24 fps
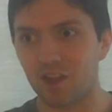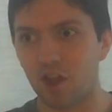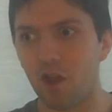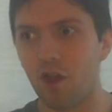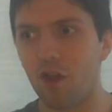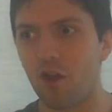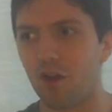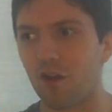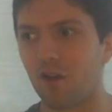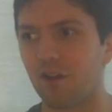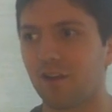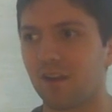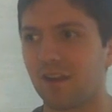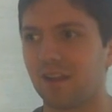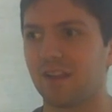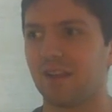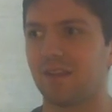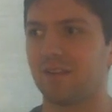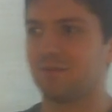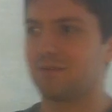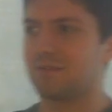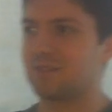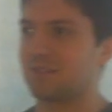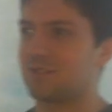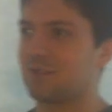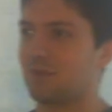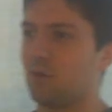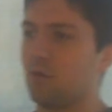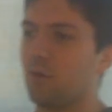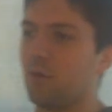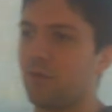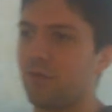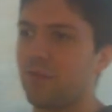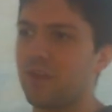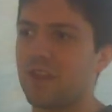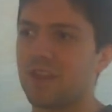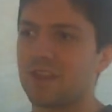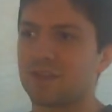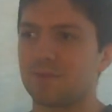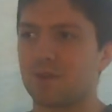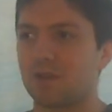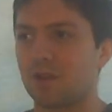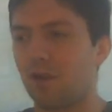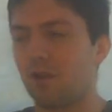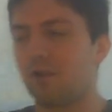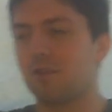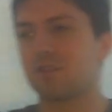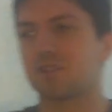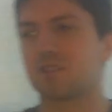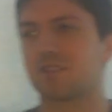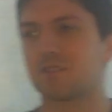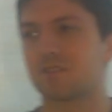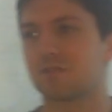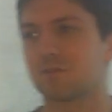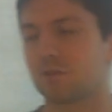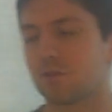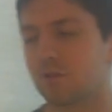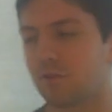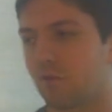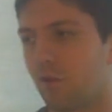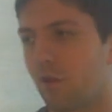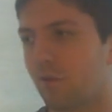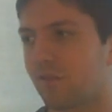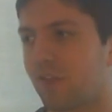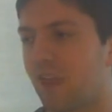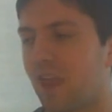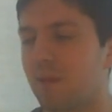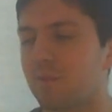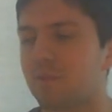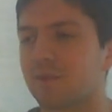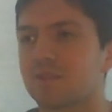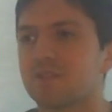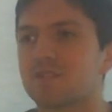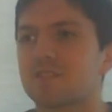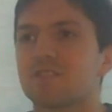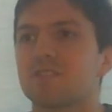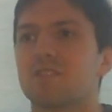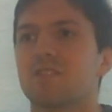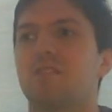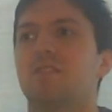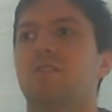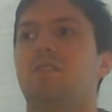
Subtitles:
car, which is a whole thing, because my car is sort of off campus.